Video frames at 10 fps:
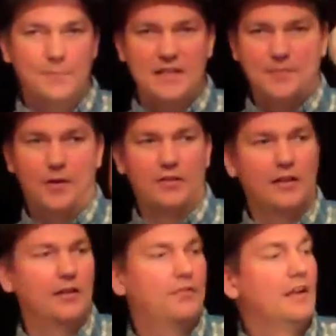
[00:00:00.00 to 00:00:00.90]
baseball
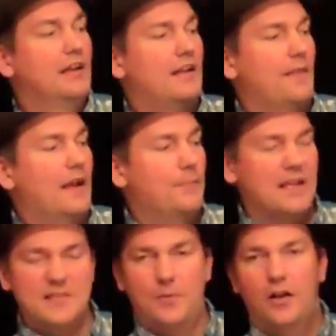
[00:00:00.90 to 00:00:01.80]
glove. That
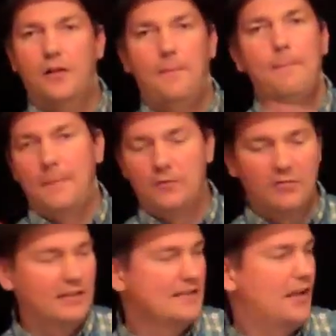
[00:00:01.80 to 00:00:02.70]
baseball
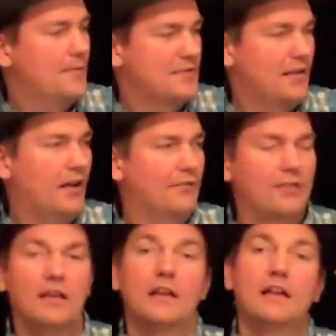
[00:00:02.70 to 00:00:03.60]
really tops it off.
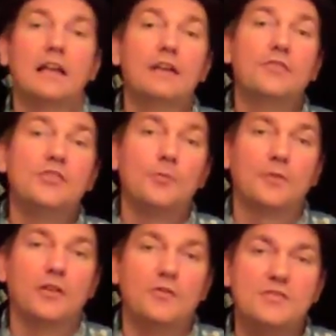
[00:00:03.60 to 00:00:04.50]
If you do
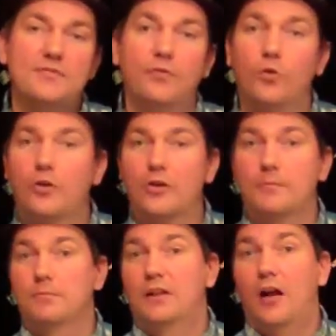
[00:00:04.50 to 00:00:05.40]
balloons
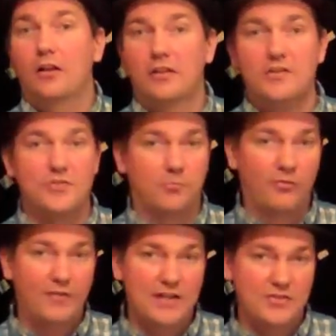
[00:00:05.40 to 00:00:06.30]
for college or
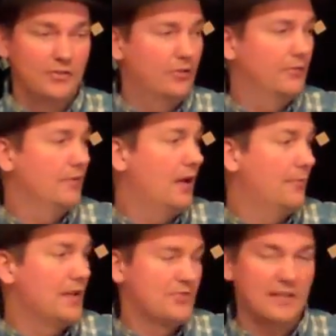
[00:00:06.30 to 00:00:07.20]
professional uh,
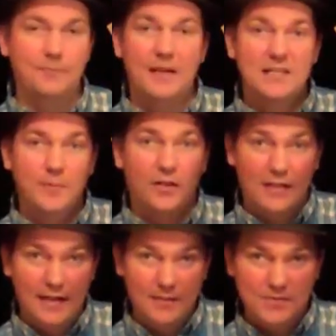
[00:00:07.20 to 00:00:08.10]
Major League Baseball
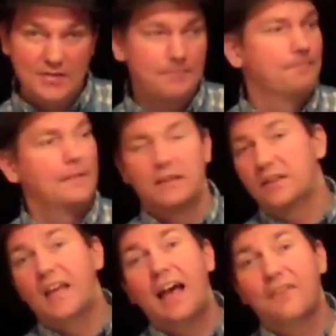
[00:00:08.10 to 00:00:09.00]
games,
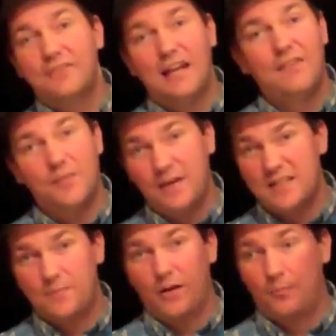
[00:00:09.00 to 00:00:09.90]
you have to have the baseball